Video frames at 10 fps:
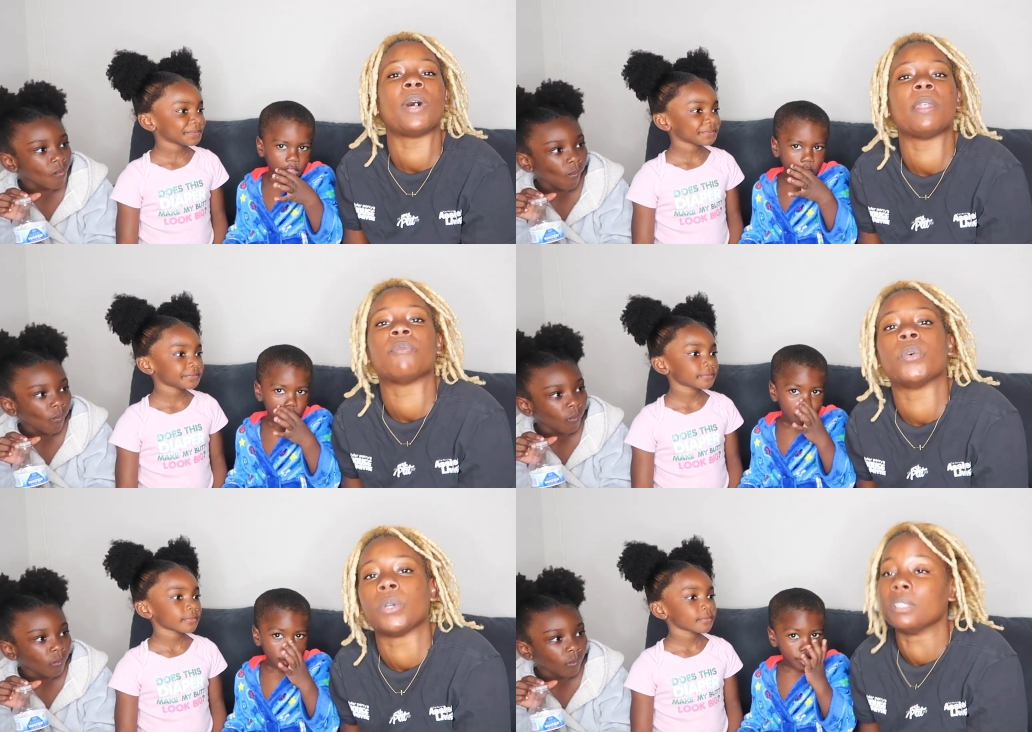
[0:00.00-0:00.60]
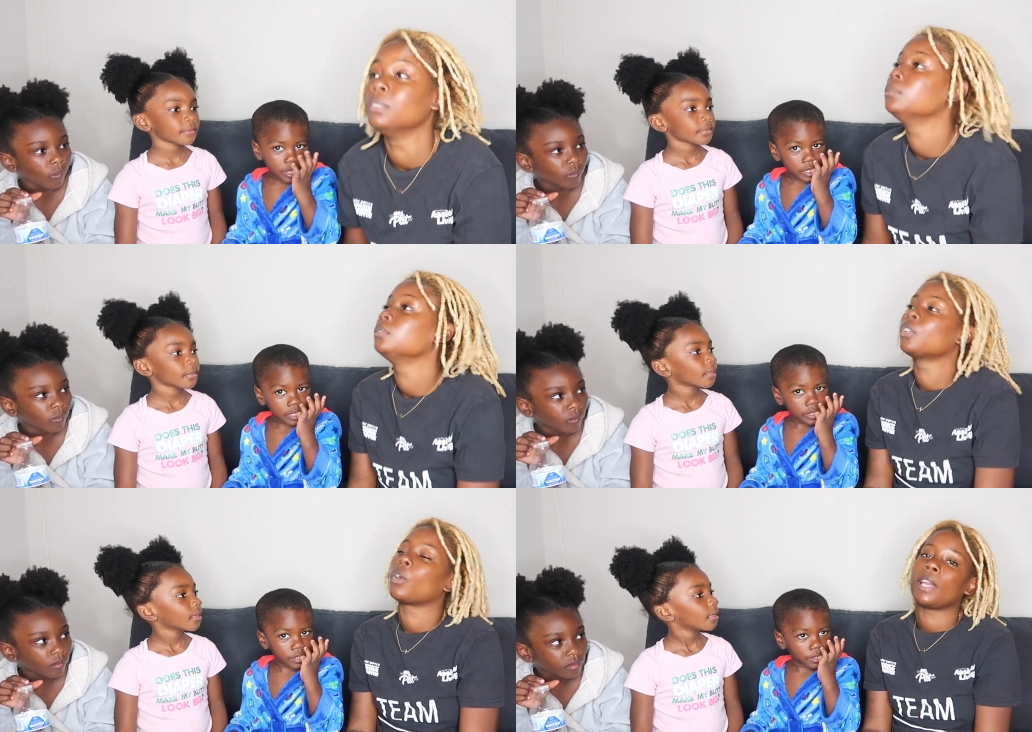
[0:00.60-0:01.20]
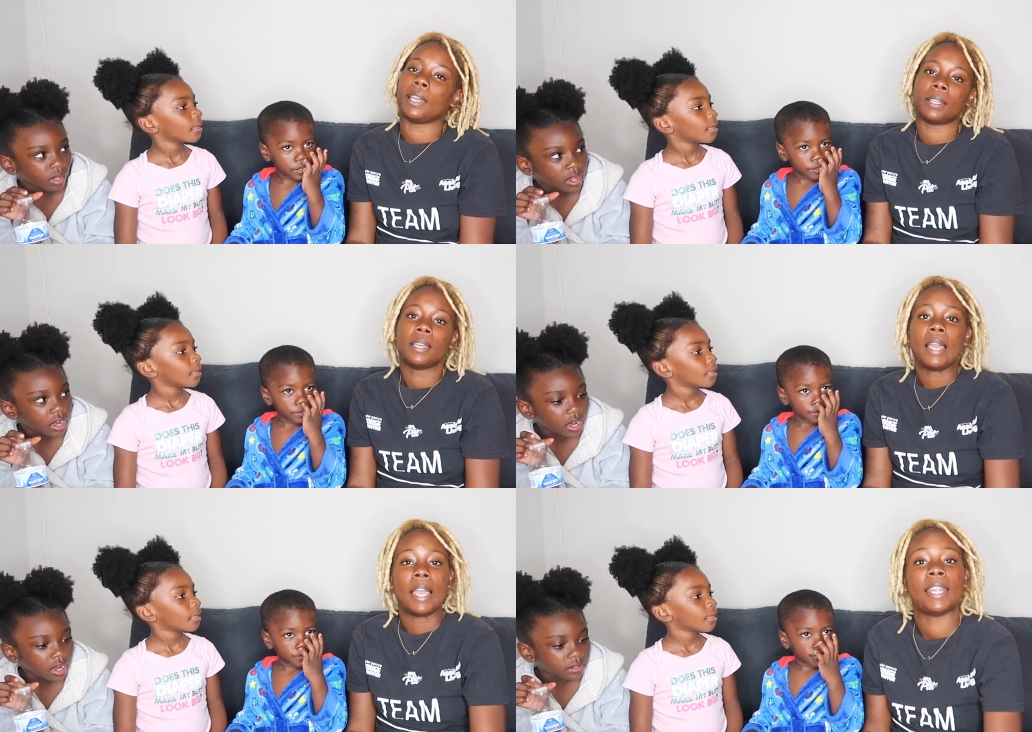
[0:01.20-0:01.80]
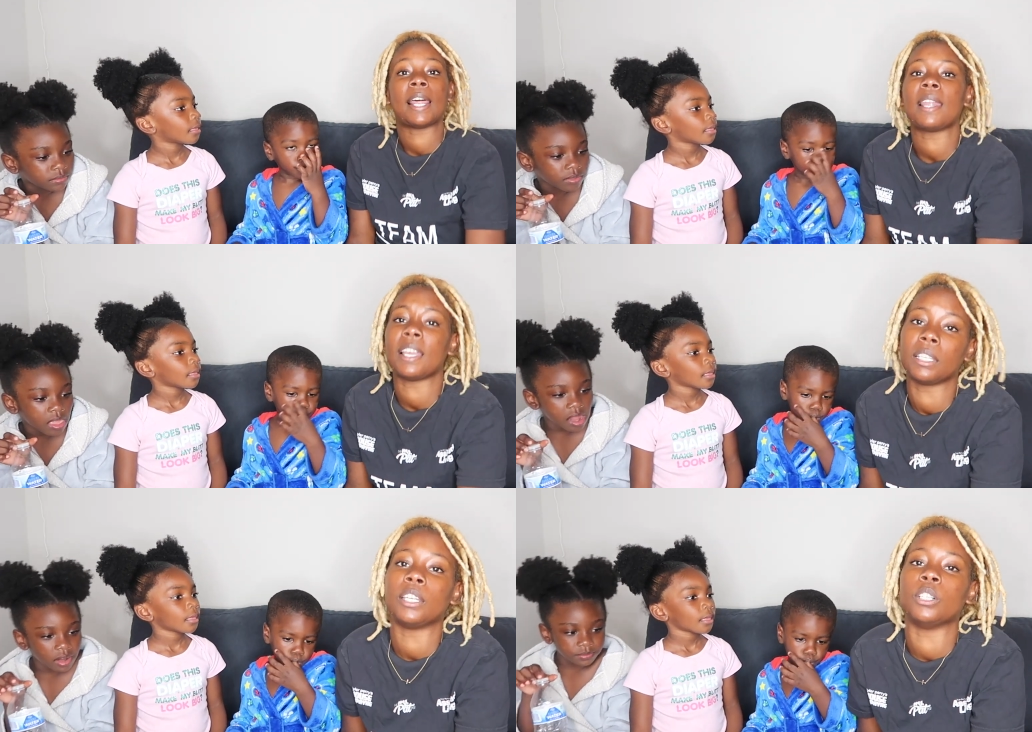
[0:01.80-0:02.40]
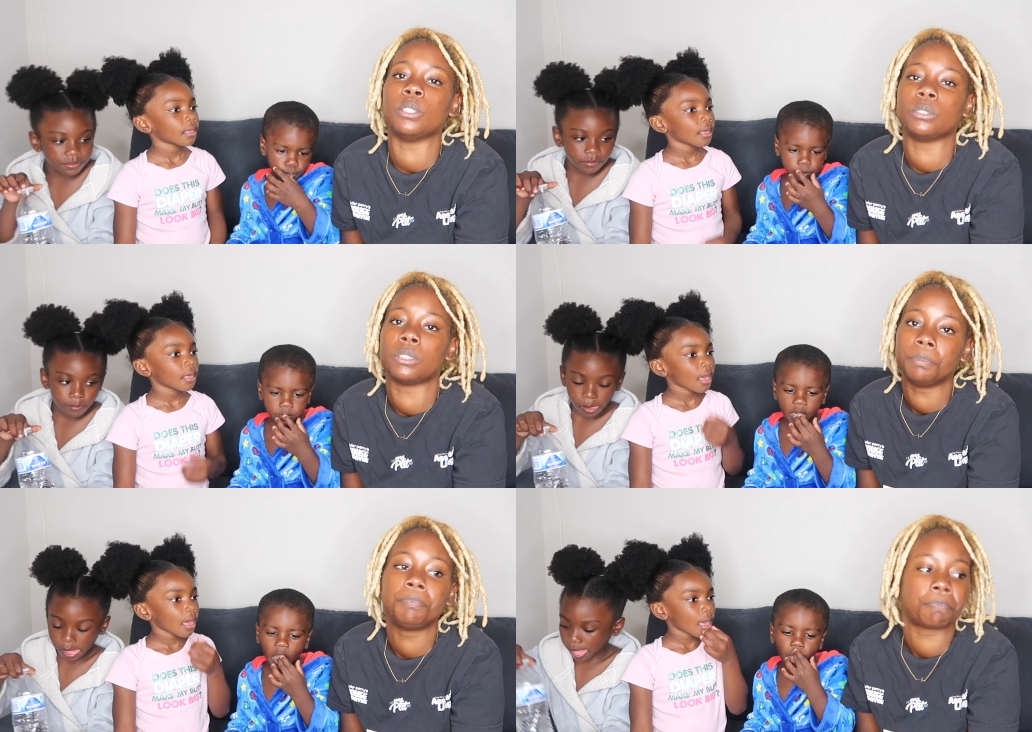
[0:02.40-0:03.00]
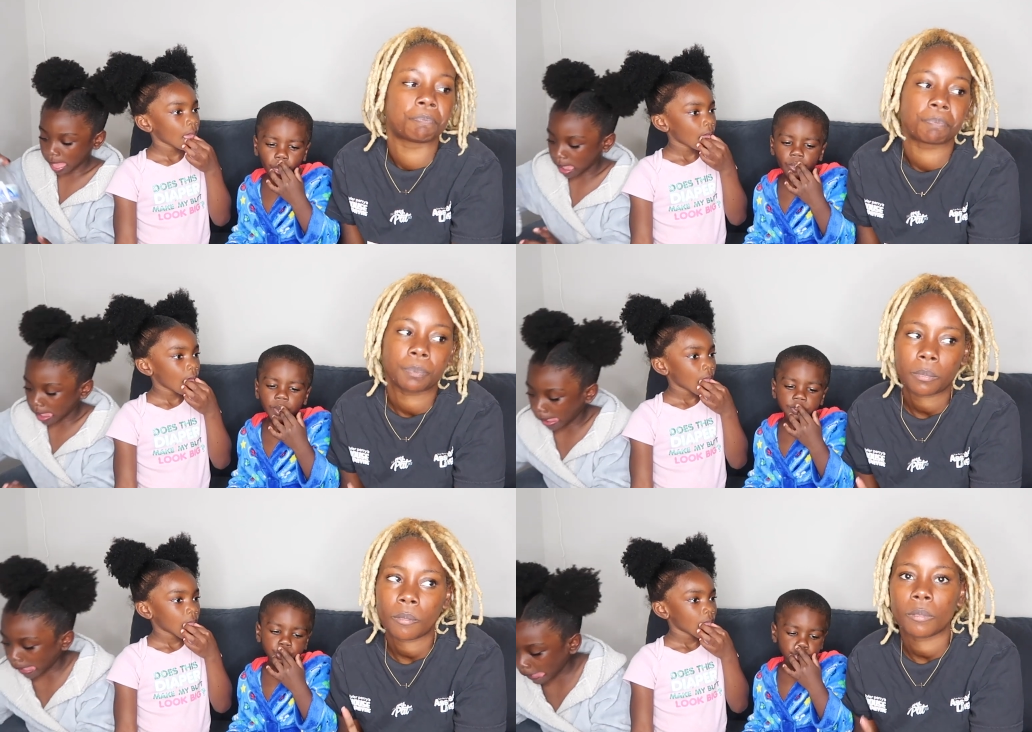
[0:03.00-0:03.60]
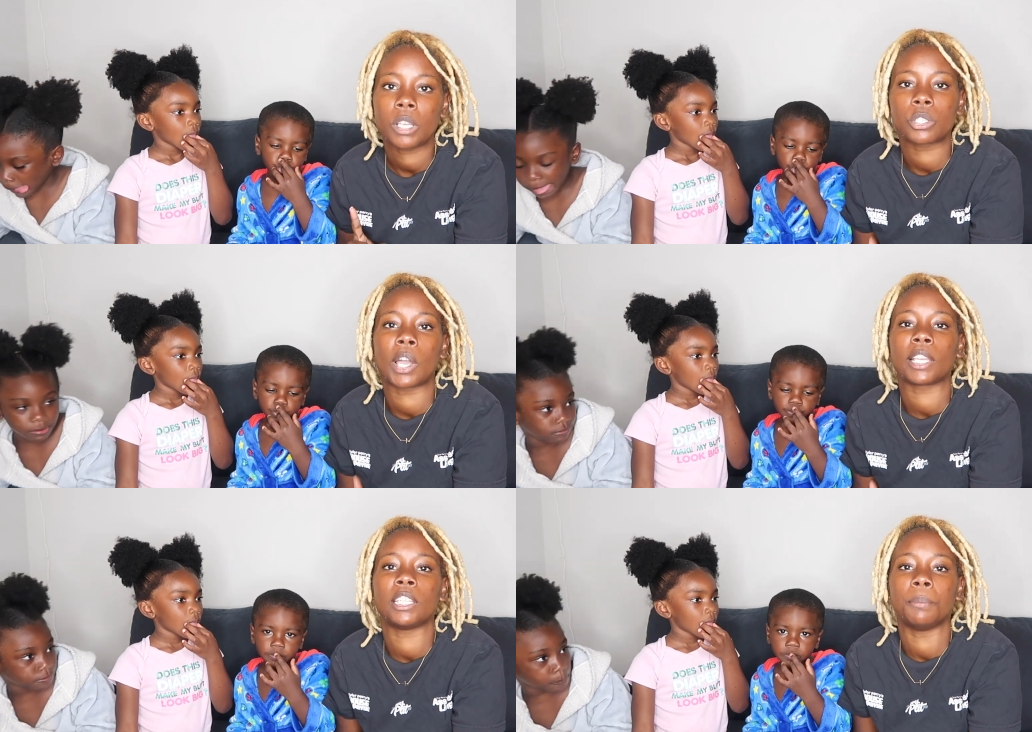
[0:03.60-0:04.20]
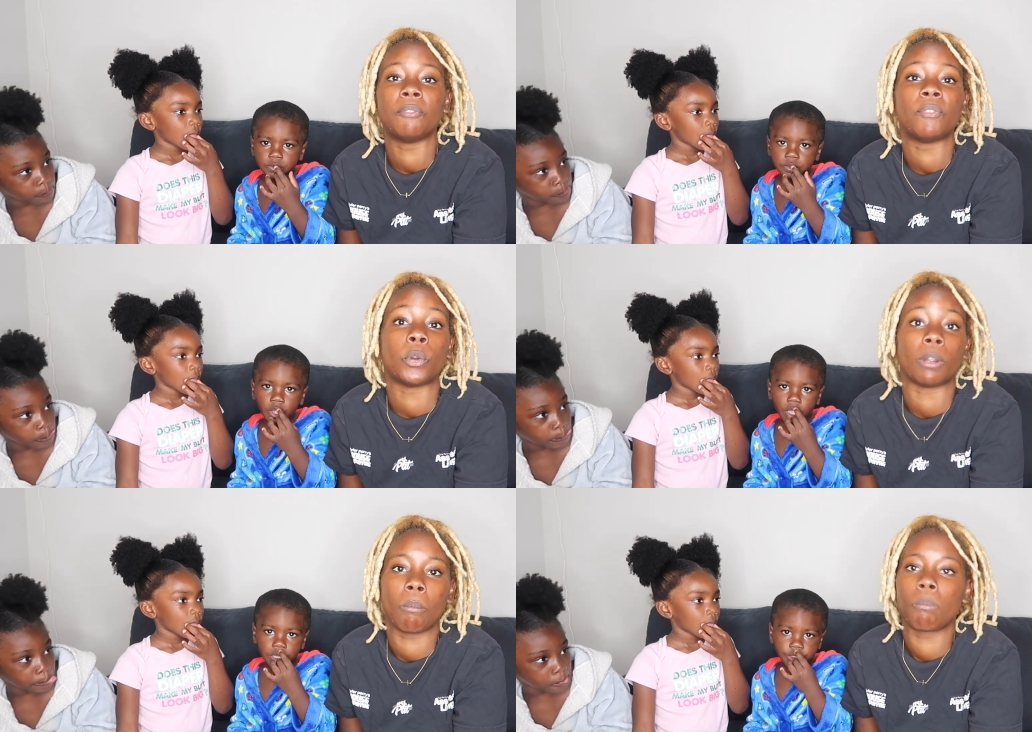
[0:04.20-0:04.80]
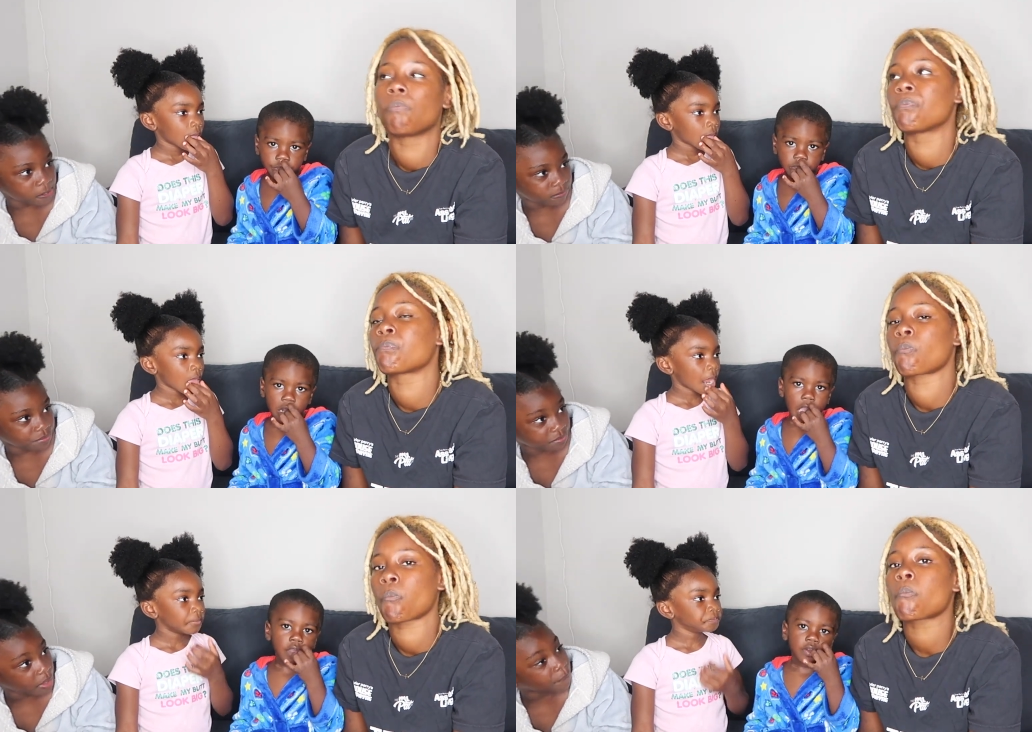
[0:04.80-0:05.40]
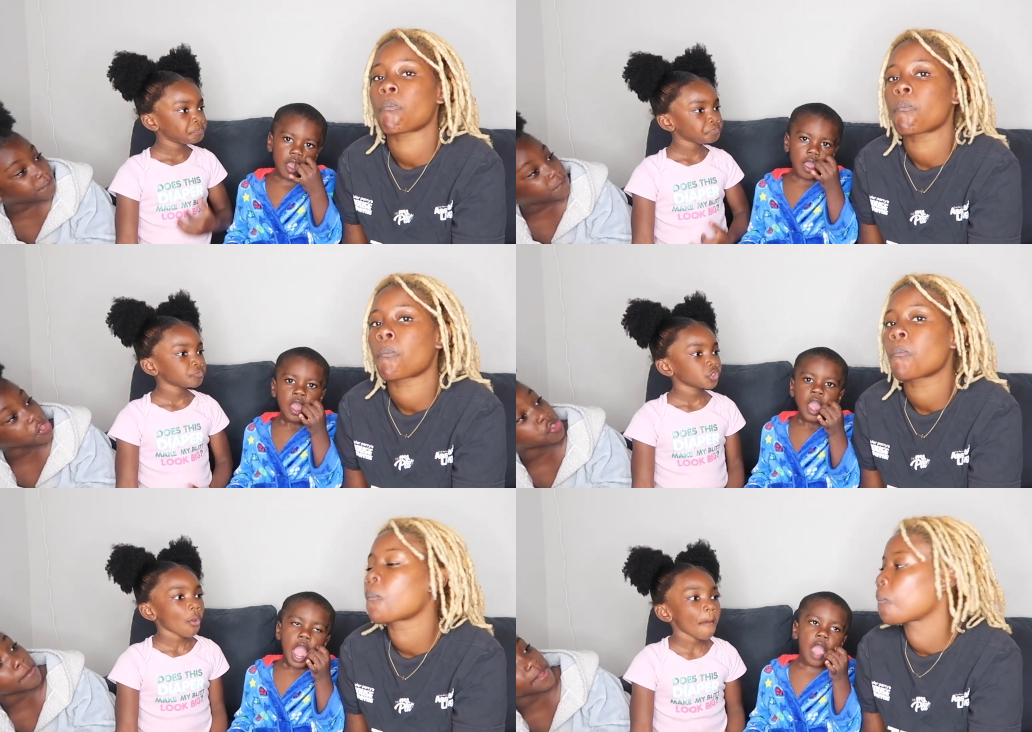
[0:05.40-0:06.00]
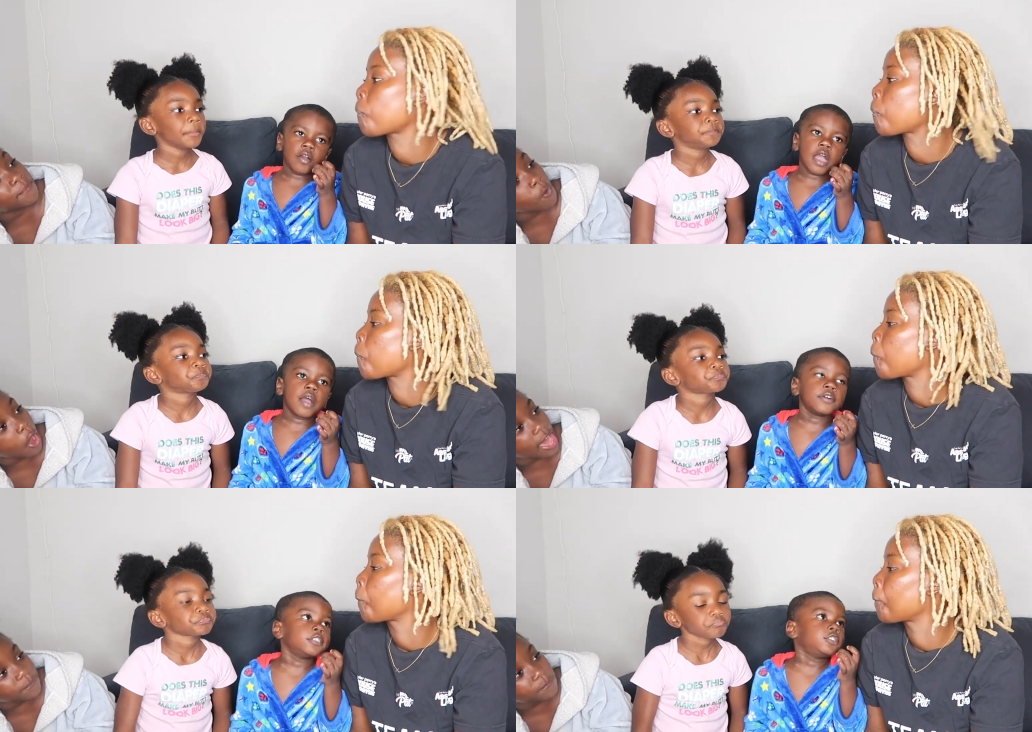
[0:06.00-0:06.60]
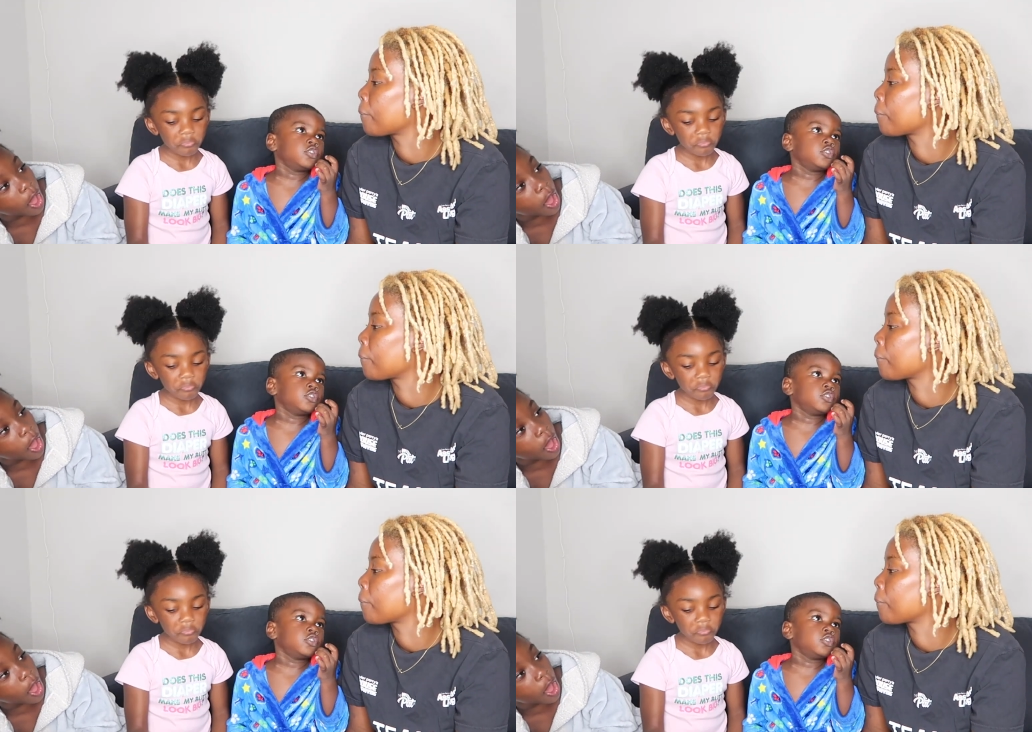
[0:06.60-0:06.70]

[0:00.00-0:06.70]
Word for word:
Speaker 1: out of four. Okay, and I'm like those, so I get him a four. Oh, uh, you been oh, I